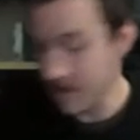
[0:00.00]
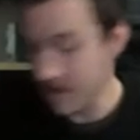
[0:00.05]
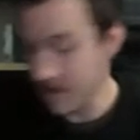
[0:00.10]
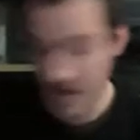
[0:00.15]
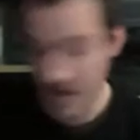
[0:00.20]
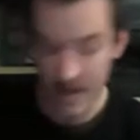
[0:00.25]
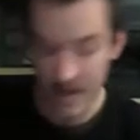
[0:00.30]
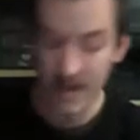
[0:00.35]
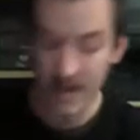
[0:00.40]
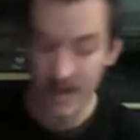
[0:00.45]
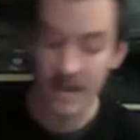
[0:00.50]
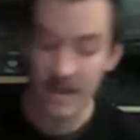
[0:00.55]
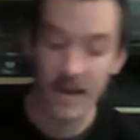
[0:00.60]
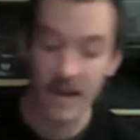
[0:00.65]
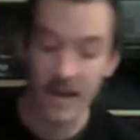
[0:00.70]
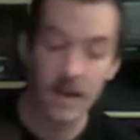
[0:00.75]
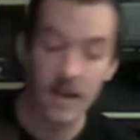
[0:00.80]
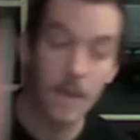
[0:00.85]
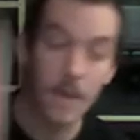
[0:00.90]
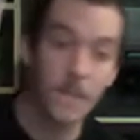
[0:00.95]
and I got
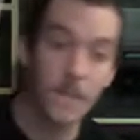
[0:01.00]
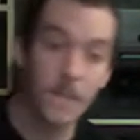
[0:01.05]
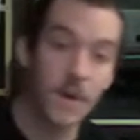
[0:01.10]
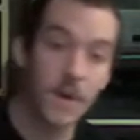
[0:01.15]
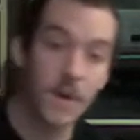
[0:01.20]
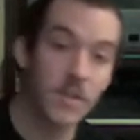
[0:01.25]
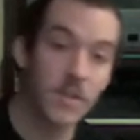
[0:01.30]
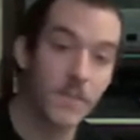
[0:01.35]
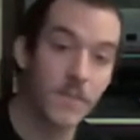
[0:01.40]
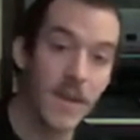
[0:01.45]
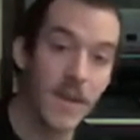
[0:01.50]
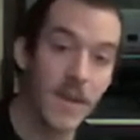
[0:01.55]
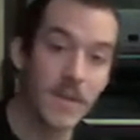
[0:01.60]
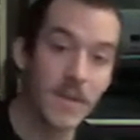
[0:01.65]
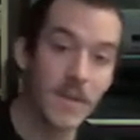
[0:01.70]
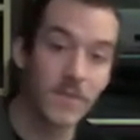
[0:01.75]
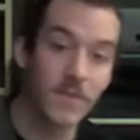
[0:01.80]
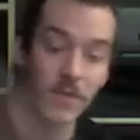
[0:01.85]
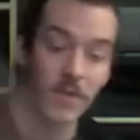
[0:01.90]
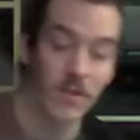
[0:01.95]
a bunch of
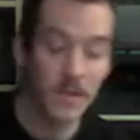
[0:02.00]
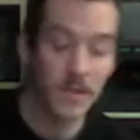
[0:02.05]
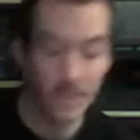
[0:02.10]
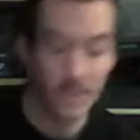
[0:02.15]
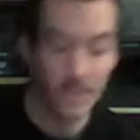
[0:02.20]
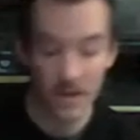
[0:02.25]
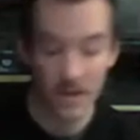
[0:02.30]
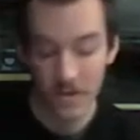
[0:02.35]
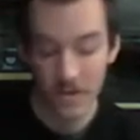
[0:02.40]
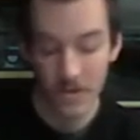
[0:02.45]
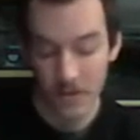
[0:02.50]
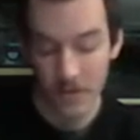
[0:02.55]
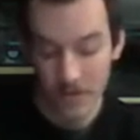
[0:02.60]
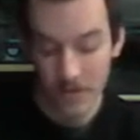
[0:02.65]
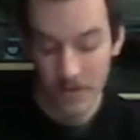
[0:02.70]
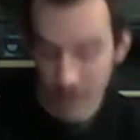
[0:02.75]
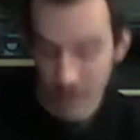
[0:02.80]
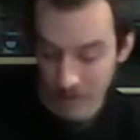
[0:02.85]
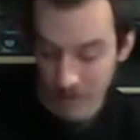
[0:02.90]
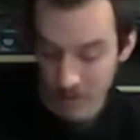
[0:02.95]
manuals, and I'm gonna go through these
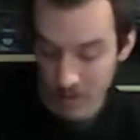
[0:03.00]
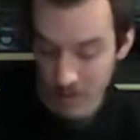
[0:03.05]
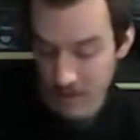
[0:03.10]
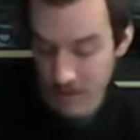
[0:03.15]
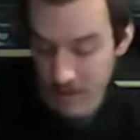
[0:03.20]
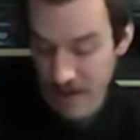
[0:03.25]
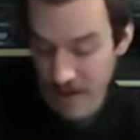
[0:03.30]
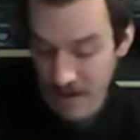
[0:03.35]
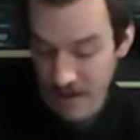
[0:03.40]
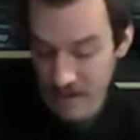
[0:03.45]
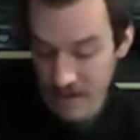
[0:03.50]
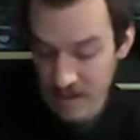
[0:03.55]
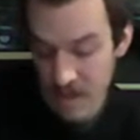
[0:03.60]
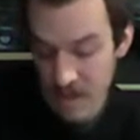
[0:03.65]
manuals fast.